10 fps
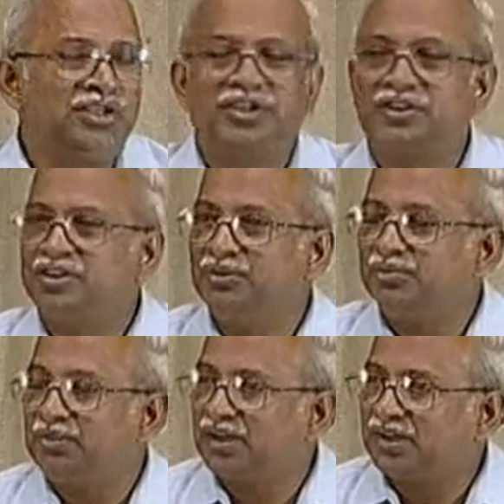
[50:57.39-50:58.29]
ship
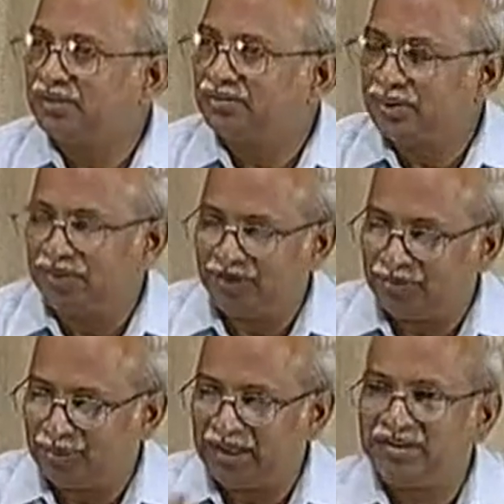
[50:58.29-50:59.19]
might have the
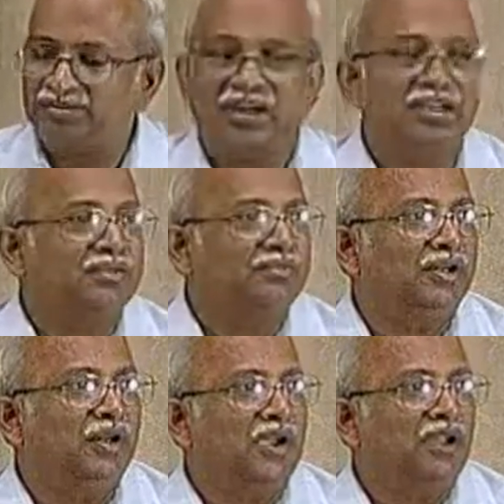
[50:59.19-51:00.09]
plates might
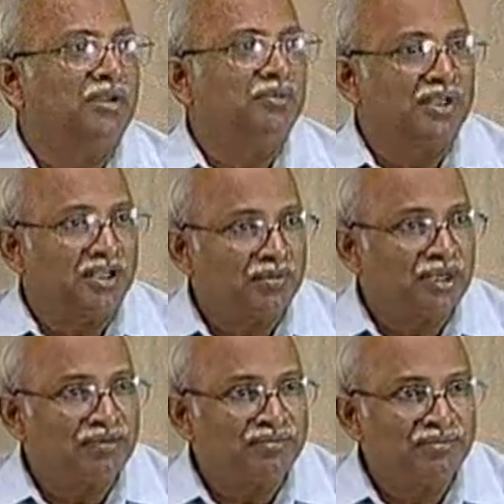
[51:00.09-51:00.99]
have become
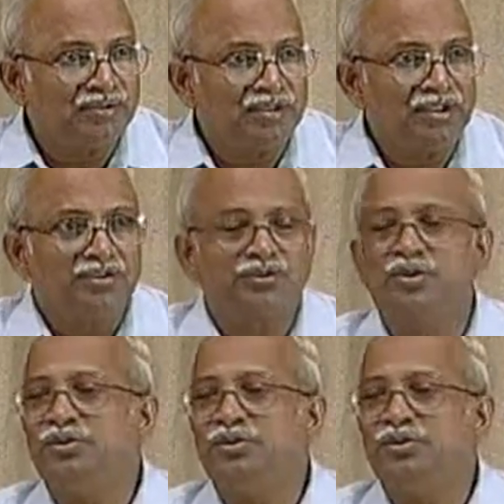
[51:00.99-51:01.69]
rough. So, you